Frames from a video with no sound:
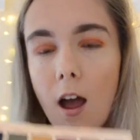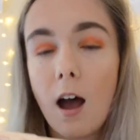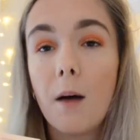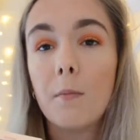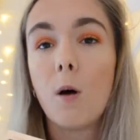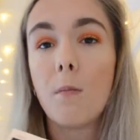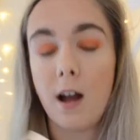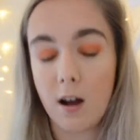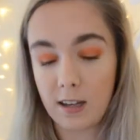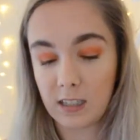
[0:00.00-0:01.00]
On
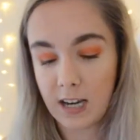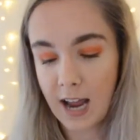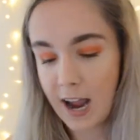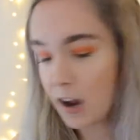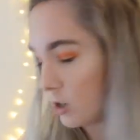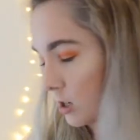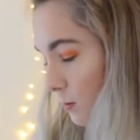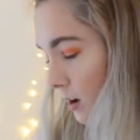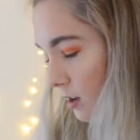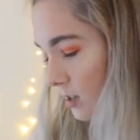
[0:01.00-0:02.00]
my eyes today, just
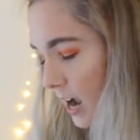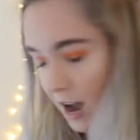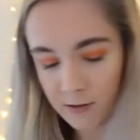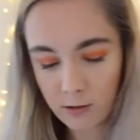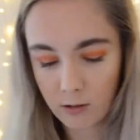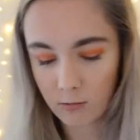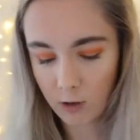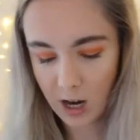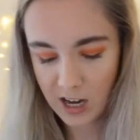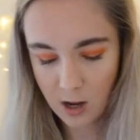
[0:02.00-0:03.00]
because I haven't
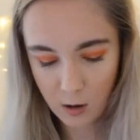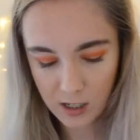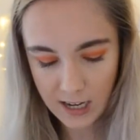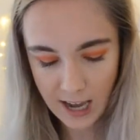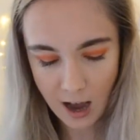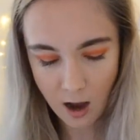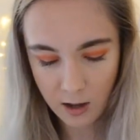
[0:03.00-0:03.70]
really used it yet.